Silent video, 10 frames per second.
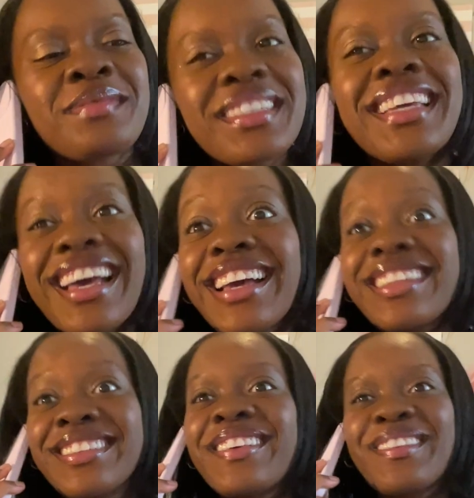yeah, I got a
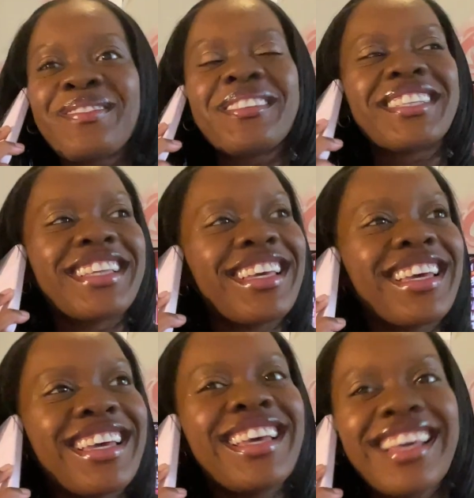new iPhone.
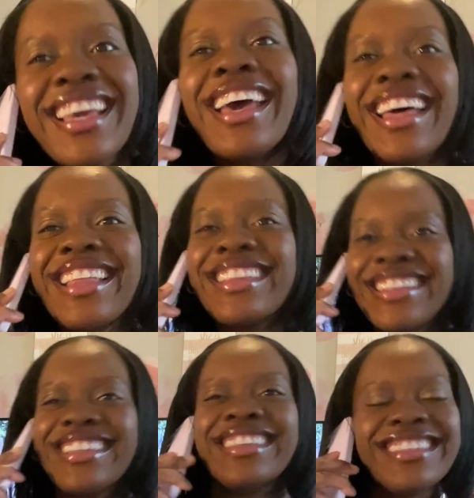Yeah,
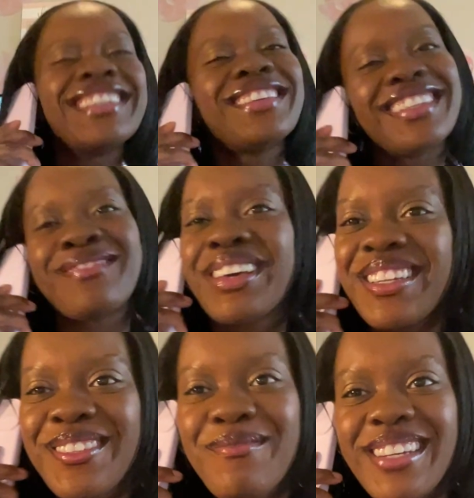tune into my
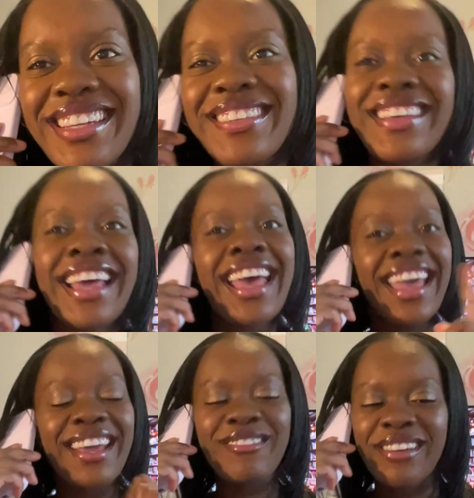YouTube channel
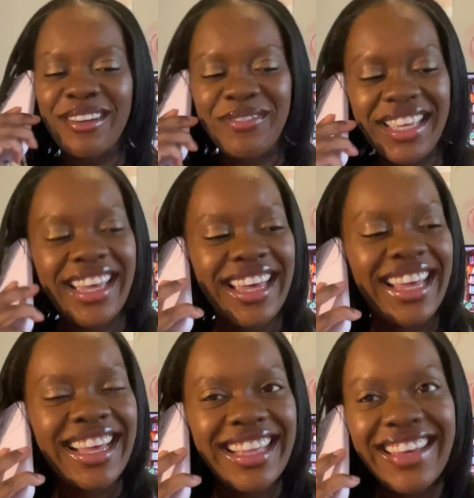at Creatively Kai.
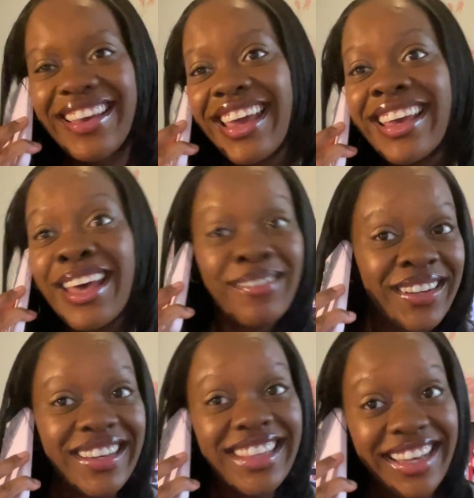Okay, have a
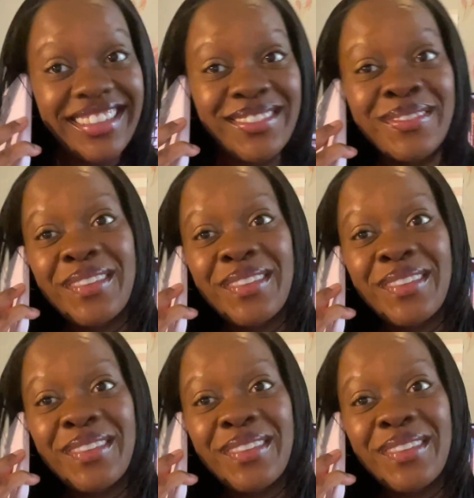great life.